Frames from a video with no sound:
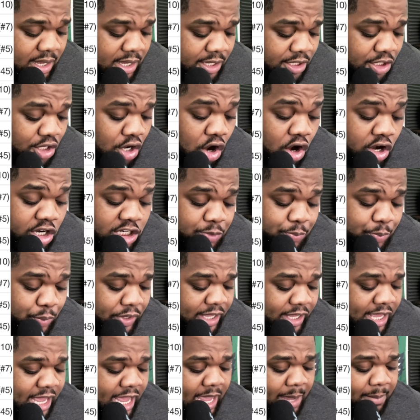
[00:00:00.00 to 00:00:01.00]
Yards per
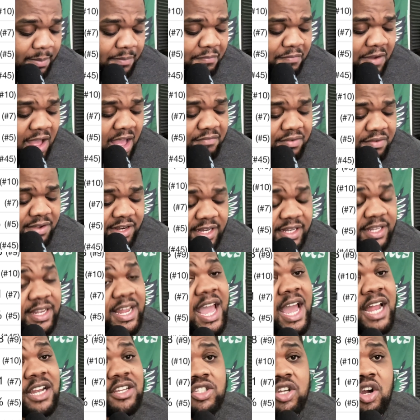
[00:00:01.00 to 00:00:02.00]
game,
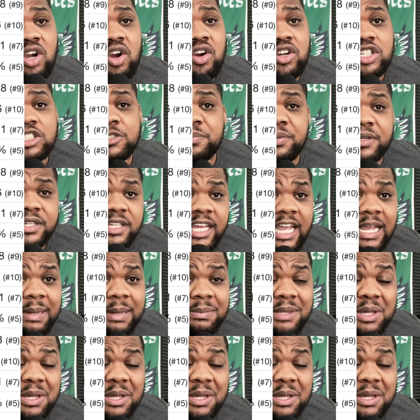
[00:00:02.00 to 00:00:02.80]
509 yards per game.